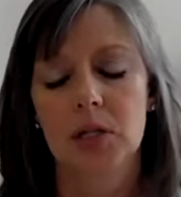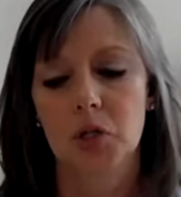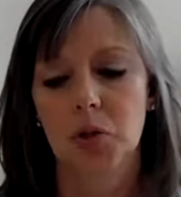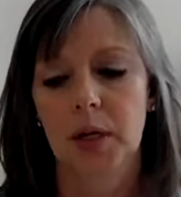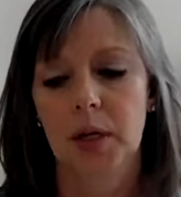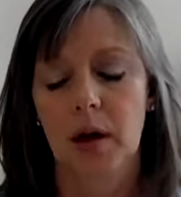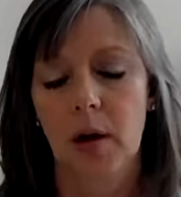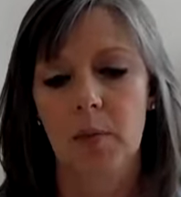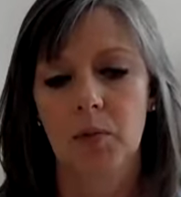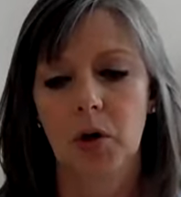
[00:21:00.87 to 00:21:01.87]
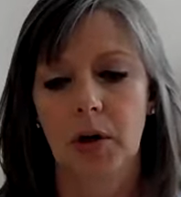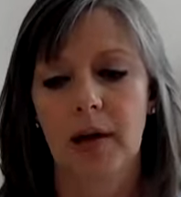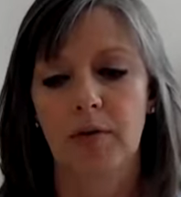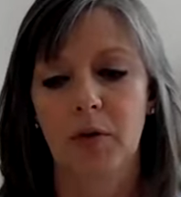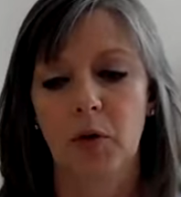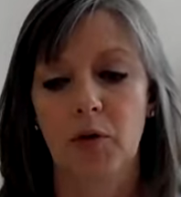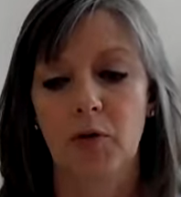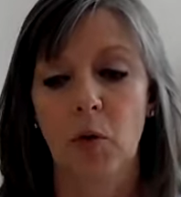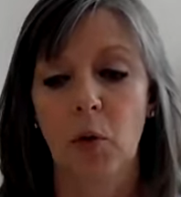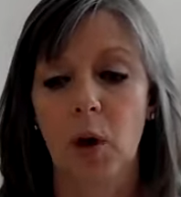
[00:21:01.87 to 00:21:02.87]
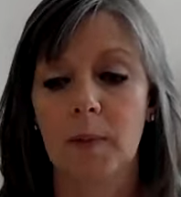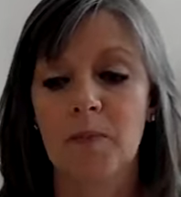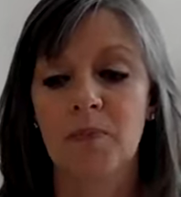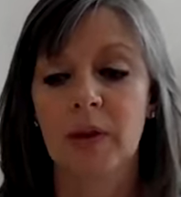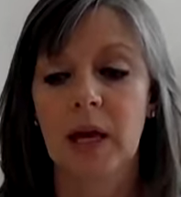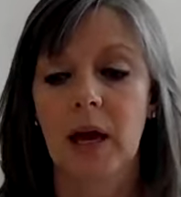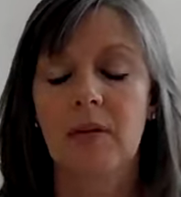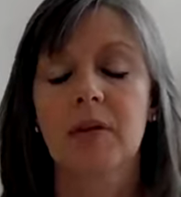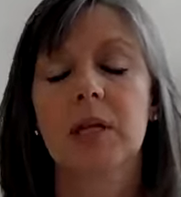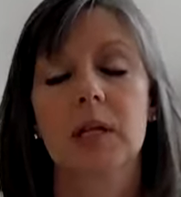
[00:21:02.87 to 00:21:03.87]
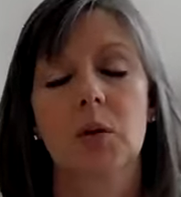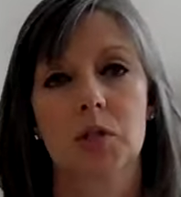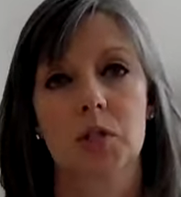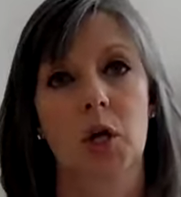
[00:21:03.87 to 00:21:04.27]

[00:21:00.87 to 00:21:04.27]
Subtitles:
to become grateful for everything that was